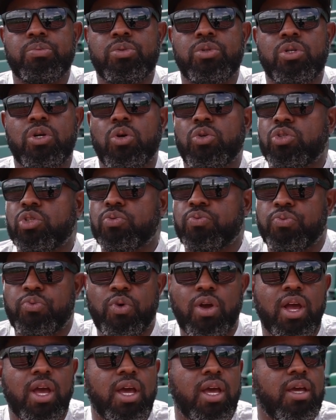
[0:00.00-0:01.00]
Coach
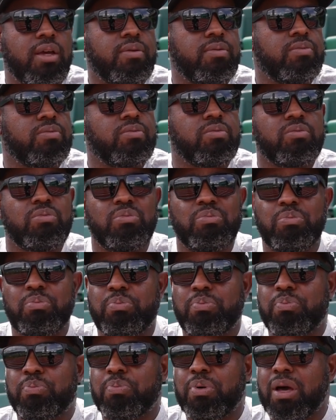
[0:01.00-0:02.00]
Fry,
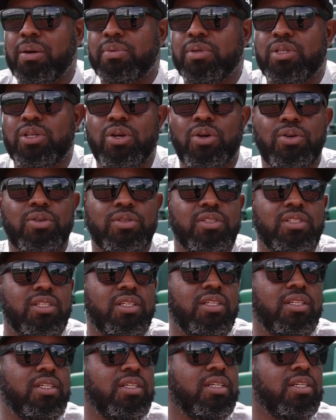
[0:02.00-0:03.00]
Bobby Kersee,
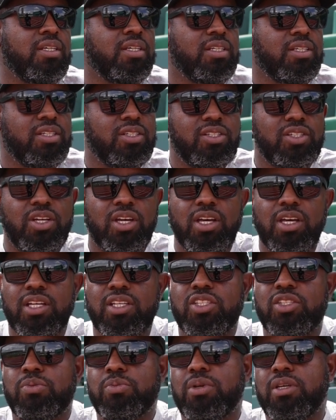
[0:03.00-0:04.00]
John
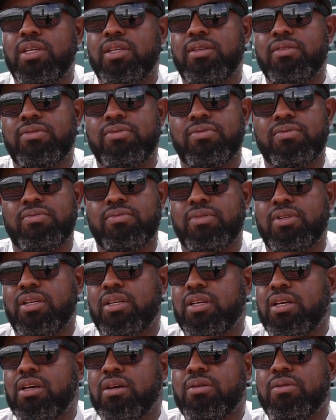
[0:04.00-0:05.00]
Smith,
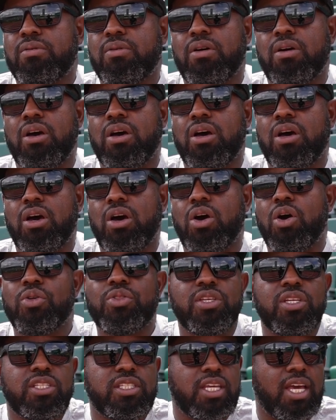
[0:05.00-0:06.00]
uh, all
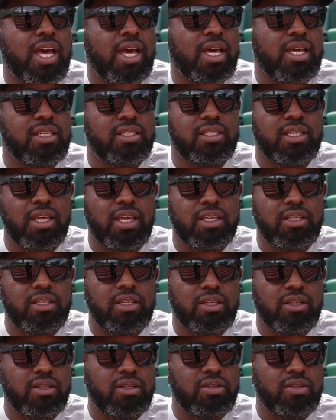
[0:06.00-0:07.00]
these guys that,
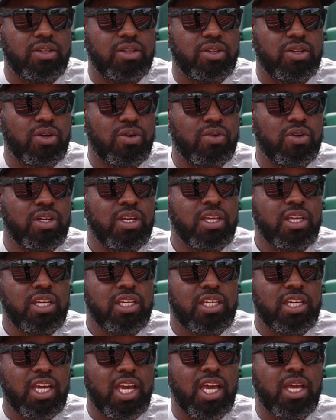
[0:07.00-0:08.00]
you know,
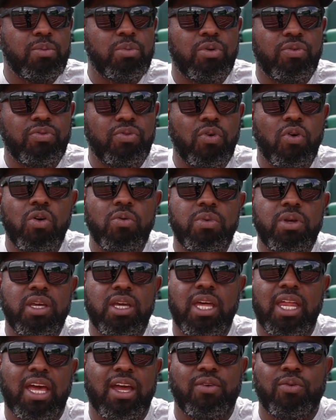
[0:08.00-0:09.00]
came before me,
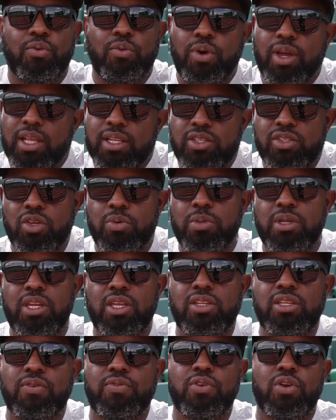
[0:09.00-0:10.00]
I've read so many
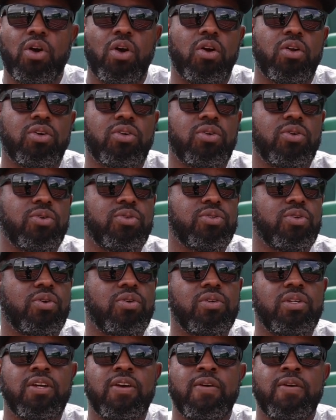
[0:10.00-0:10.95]
different articles on,